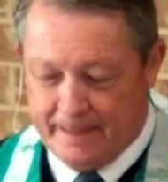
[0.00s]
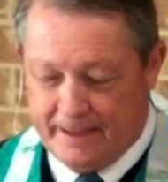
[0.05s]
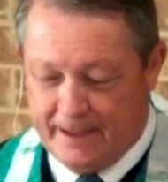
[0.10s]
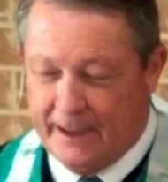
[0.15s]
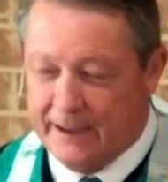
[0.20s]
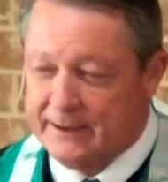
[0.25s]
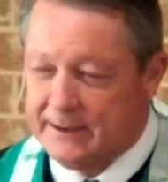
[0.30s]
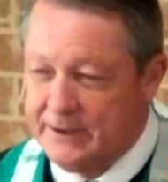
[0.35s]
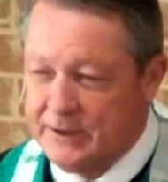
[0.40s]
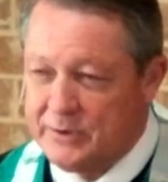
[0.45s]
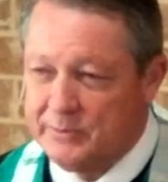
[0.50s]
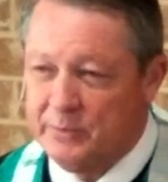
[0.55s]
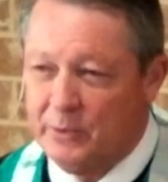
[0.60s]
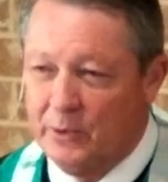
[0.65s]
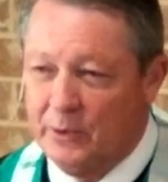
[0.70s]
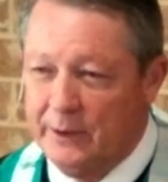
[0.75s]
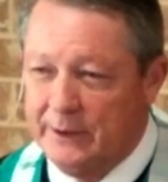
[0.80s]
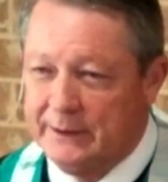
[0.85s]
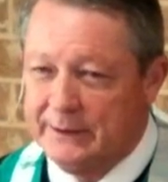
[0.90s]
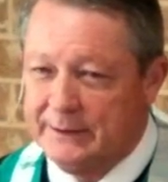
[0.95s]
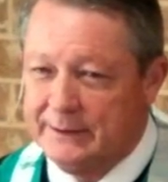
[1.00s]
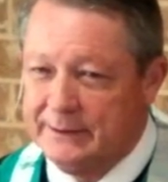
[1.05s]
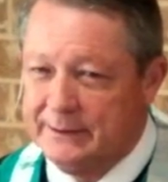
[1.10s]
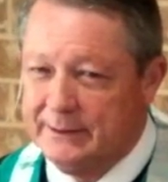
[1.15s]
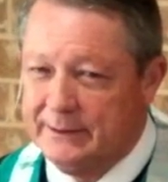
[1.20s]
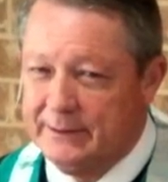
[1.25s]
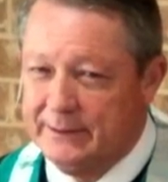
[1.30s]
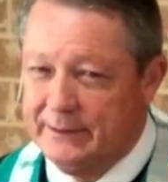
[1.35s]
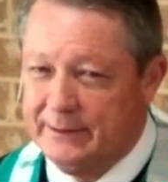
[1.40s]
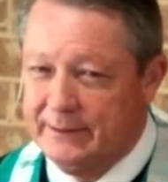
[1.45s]
At this point,
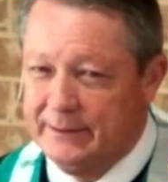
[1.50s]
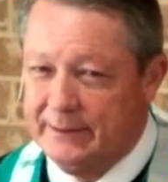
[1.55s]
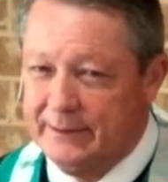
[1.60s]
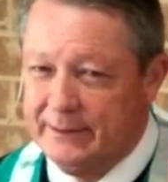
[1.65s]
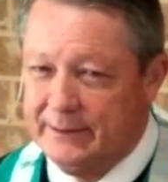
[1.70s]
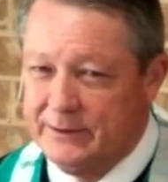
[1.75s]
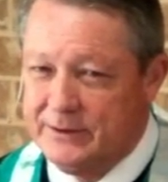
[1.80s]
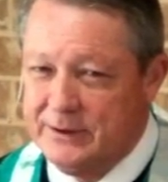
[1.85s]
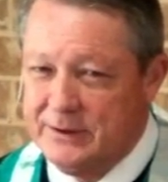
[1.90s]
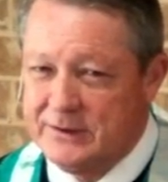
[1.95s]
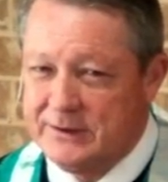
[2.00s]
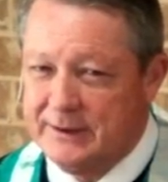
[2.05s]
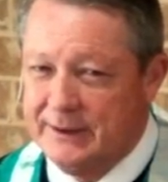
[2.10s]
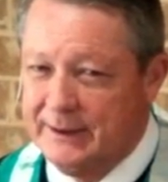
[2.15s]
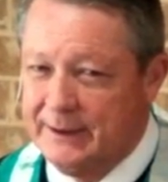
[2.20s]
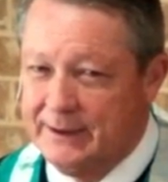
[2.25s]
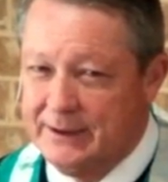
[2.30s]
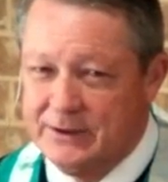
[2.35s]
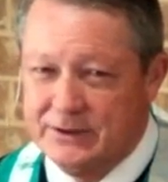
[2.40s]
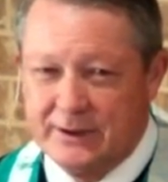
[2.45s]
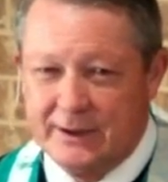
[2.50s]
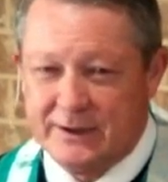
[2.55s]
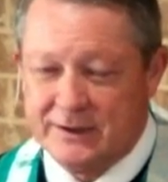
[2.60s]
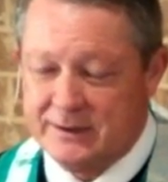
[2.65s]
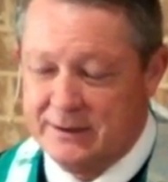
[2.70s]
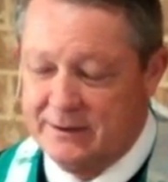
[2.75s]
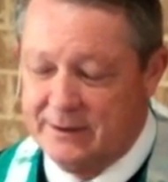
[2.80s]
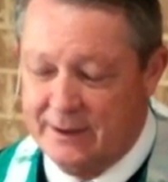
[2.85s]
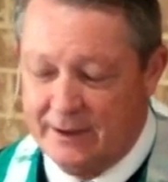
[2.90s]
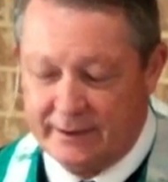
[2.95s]
she's thinking she has
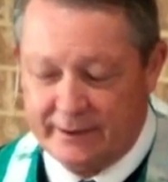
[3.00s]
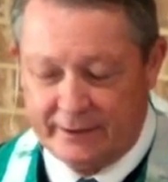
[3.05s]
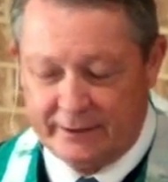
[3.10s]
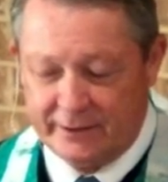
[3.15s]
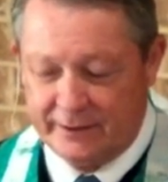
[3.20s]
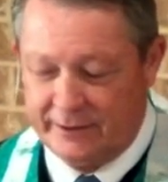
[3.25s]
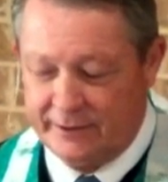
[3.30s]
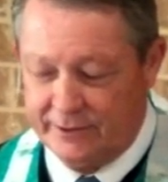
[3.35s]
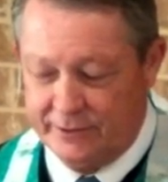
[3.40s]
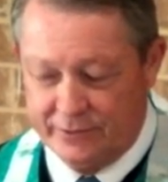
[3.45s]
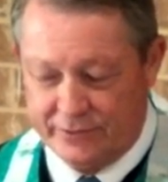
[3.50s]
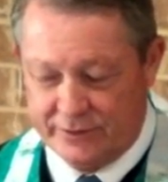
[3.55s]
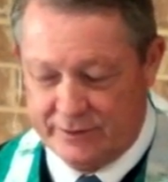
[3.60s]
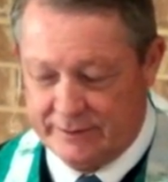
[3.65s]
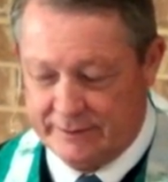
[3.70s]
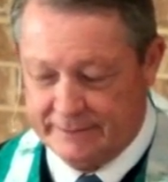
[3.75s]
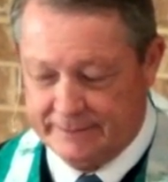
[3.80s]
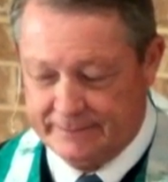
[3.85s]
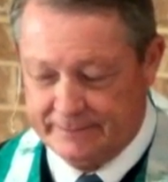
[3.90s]
nothing to lose.